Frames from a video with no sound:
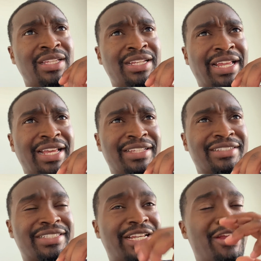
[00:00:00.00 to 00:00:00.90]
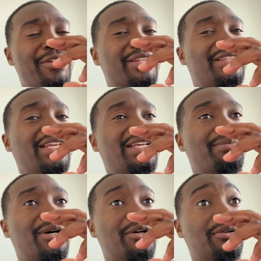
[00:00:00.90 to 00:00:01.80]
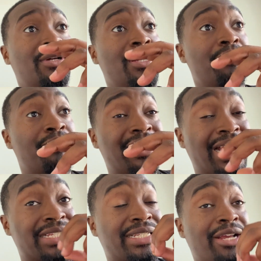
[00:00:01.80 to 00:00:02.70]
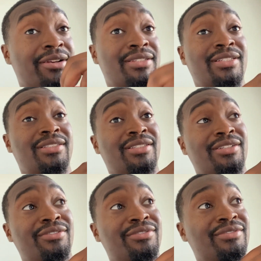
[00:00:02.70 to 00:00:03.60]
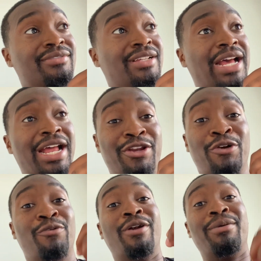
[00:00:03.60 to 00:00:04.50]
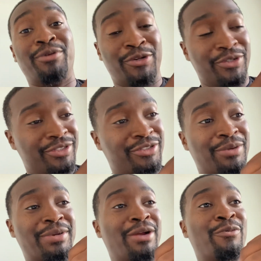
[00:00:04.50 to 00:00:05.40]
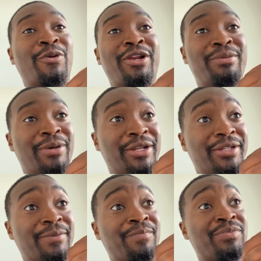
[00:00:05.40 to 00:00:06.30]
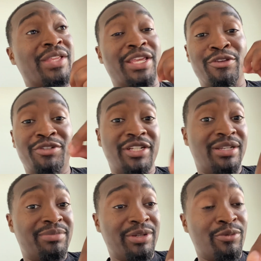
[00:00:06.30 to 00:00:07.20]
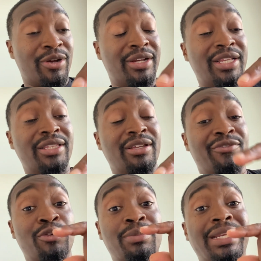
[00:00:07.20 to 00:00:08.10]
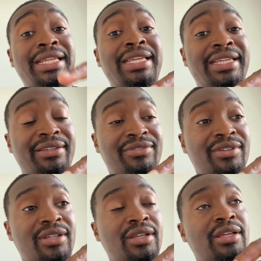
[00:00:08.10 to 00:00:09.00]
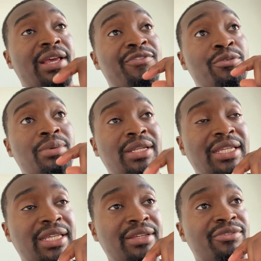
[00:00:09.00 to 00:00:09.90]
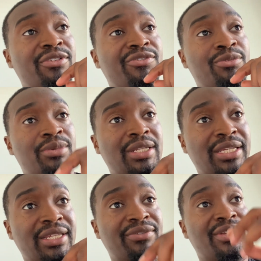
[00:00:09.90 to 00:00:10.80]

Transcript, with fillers: like scary to think about, but not scared in the sense of I know where I'm going, so I'm not worried about it. And you shouldn't be worried either if you believe. If you believe, if you believe